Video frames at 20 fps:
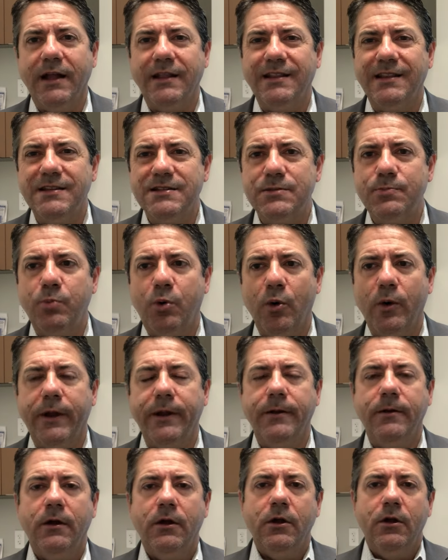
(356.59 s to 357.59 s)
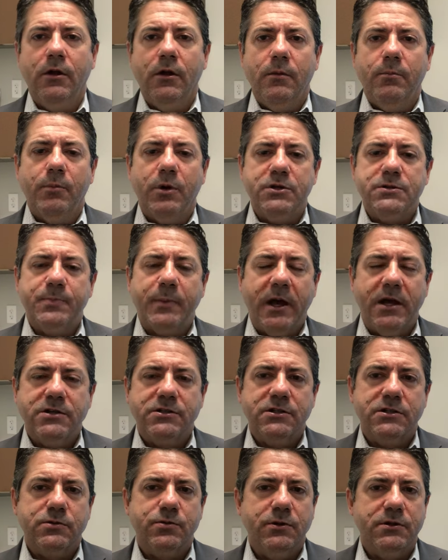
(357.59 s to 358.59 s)
At this point, most
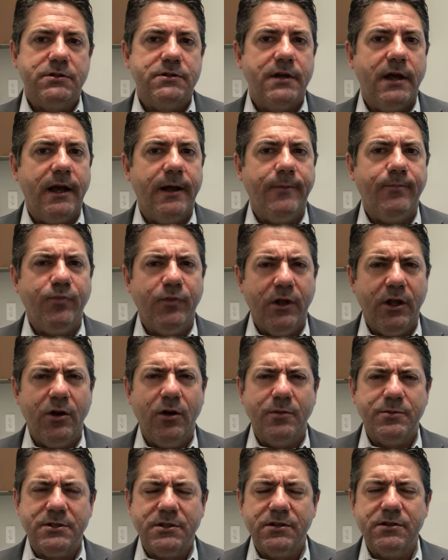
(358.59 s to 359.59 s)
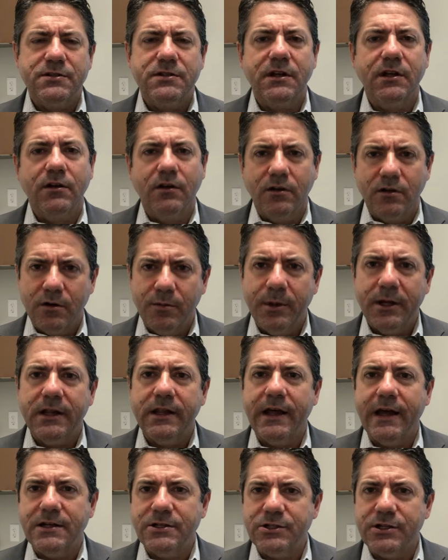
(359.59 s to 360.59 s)
patients will say, you know, I'm still seeing a little bit
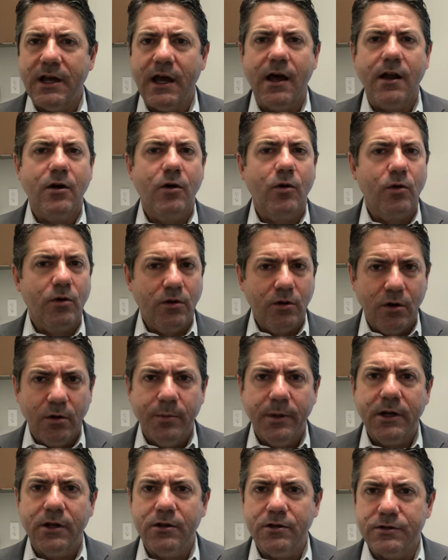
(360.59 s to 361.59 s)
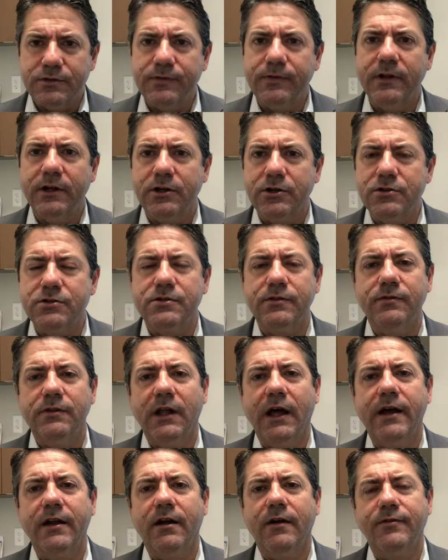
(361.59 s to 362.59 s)
of that shadow or a little bit of those flickers of
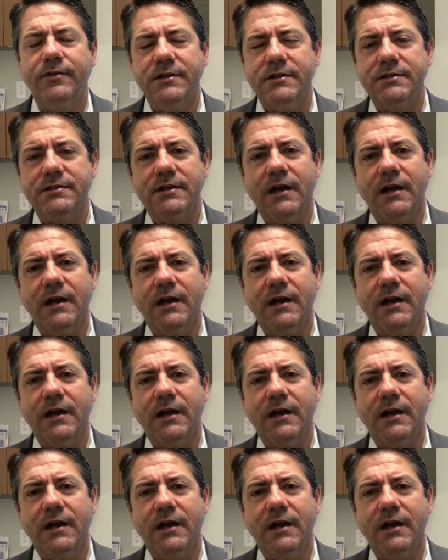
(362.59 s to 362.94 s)
light off to the